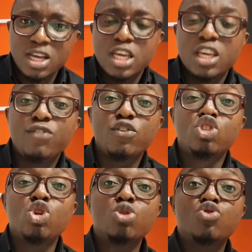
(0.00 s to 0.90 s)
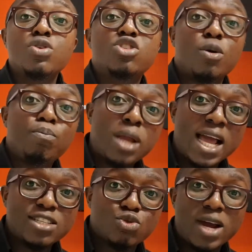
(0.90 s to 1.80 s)
If you don't treat
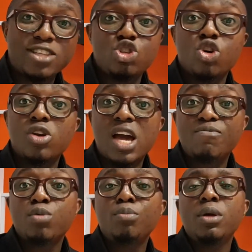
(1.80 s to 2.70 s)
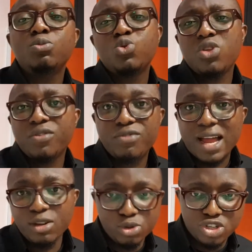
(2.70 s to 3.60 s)
suppliers right, you're going to have problems with your
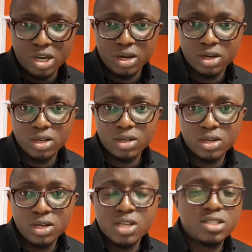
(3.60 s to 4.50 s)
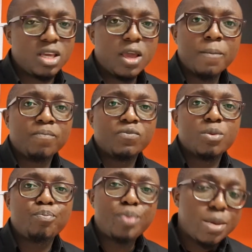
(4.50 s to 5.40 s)
value chain. See,
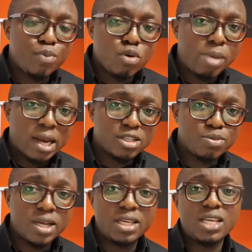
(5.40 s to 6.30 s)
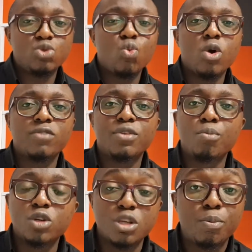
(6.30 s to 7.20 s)
people management is one of the
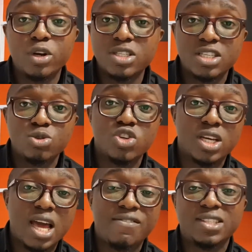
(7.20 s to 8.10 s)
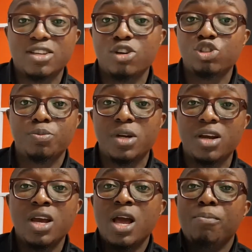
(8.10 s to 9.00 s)
most important skills you can have as an entrepreneur.
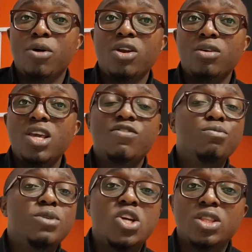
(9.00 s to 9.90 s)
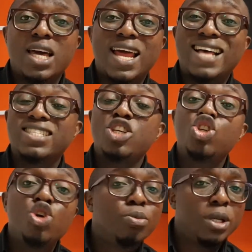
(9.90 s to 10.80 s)
But even beyond that, as a
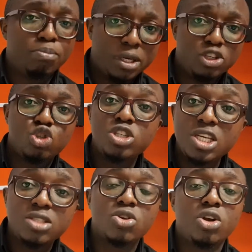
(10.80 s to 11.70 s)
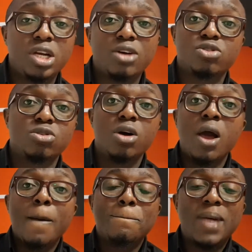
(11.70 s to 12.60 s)
human being, you need to learn how to
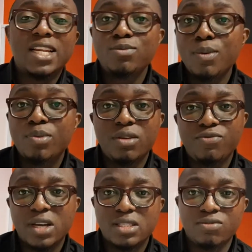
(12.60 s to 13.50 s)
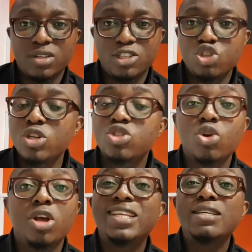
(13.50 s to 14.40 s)
manage people effectively. You need to
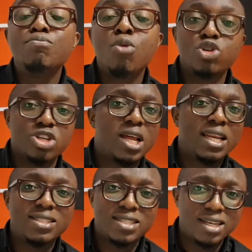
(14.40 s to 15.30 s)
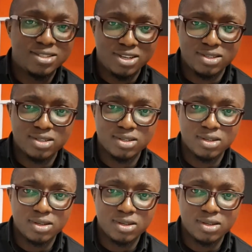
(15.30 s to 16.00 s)
learn emotional intelligence.